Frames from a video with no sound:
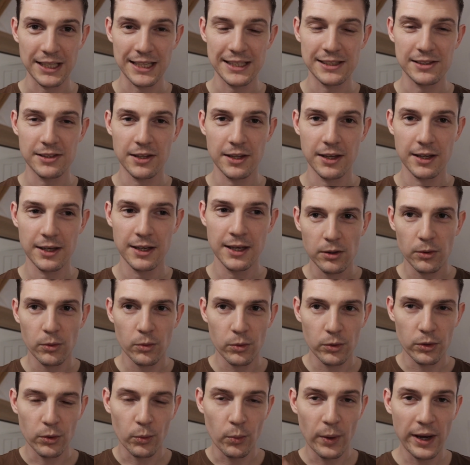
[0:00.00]
is that
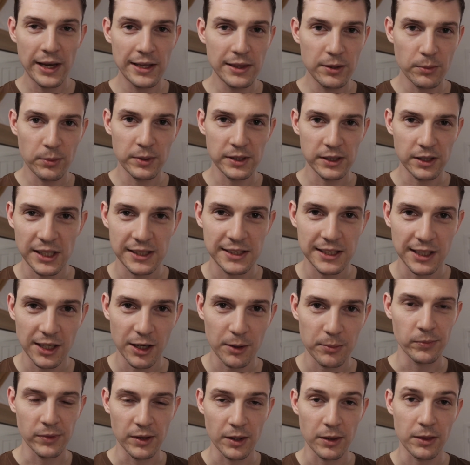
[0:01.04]
the way that we're setting
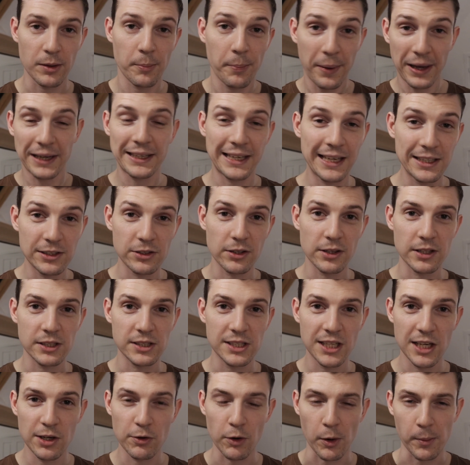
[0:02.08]
up the back end of the
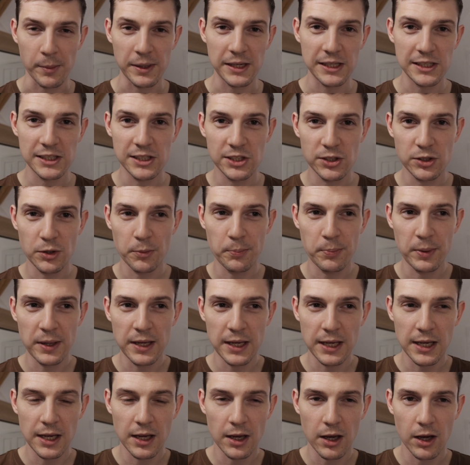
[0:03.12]
tea room is to
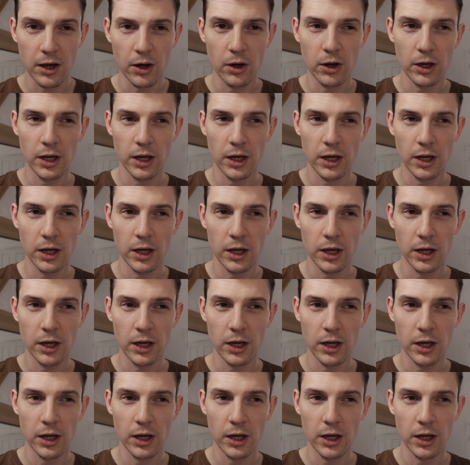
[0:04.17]
be